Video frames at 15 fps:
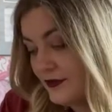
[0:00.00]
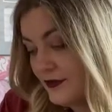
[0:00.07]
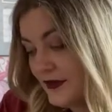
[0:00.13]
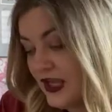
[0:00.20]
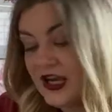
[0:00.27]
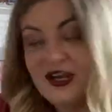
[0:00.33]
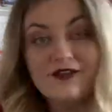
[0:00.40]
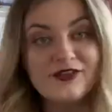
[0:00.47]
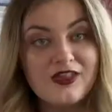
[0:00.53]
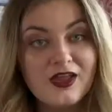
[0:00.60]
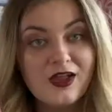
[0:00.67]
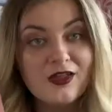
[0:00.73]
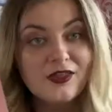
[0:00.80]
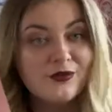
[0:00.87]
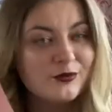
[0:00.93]
Love the
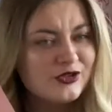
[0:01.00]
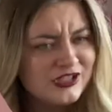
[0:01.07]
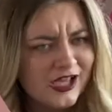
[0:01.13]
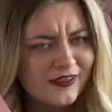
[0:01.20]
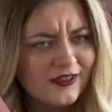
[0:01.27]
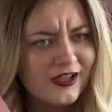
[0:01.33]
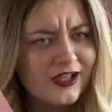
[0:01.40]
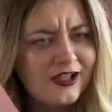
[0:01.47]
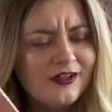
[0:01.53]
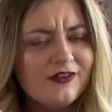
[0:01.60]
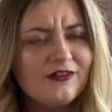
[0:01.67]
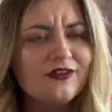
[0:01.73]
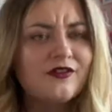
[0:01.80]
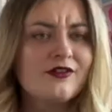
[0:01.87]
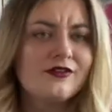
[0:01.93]
earth, protect the earth,
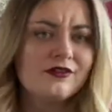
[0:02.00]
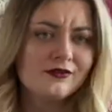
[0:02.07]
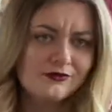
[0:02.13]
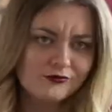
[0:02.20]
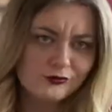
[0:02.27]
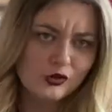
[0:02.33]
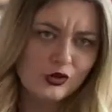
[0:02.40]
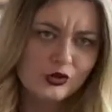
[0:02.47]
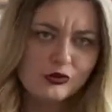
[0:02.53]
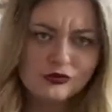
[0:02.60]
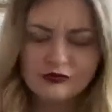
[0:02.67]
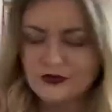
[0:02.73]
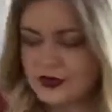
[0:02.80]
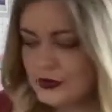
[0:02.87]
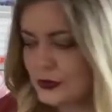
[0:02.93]
go
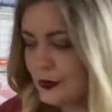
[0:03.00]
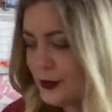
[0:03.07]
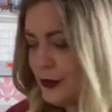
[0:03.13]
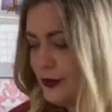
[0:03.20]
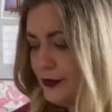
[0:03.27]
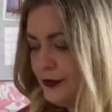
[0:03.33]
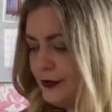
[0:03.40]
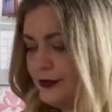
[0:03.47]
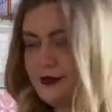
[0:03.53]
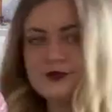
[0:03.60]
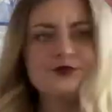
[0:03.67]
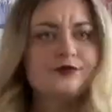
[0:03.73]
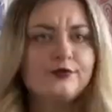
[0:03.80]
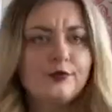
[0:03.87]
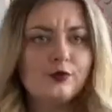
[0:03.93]
renewable.
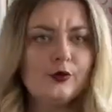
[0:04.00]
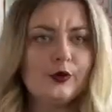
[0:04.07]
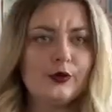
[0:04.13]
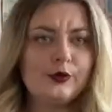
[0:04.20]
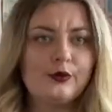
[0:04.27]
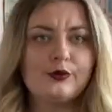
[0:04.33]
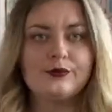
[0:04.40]
Woo.